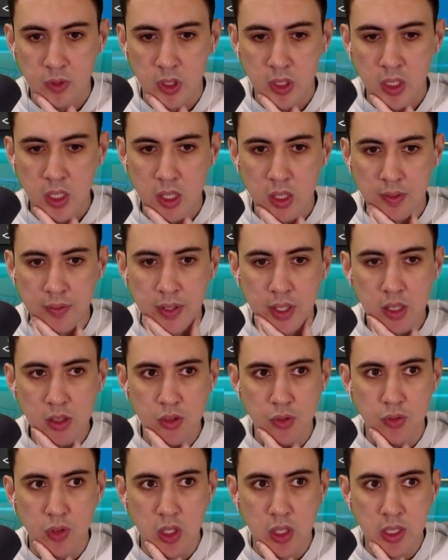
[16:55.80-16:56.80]
Yeah, I think it's
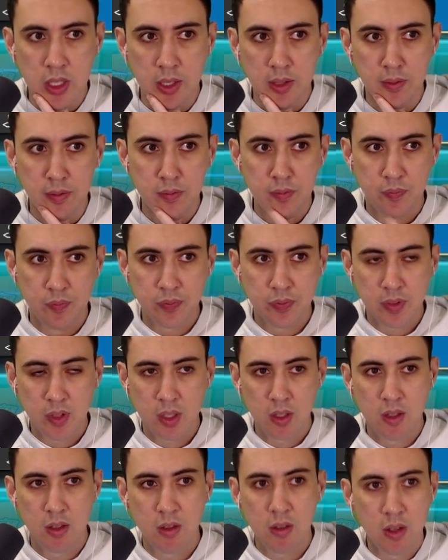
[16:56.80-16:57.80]
fine.
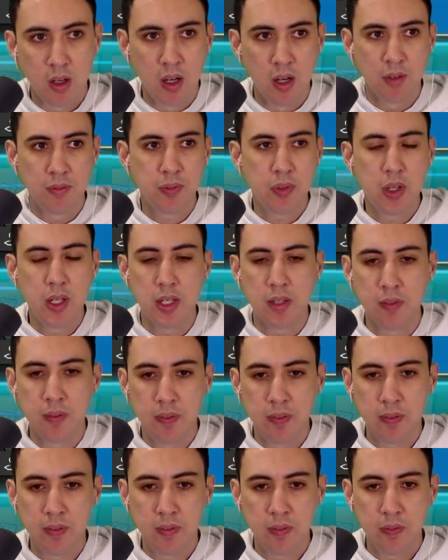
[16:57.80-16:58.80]
Oh, Freeth,
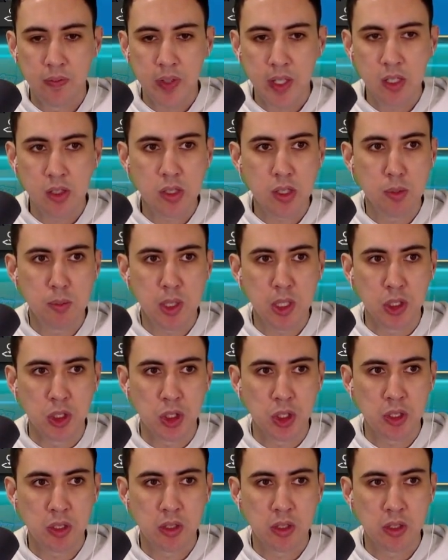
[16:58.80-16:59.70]
thank you so much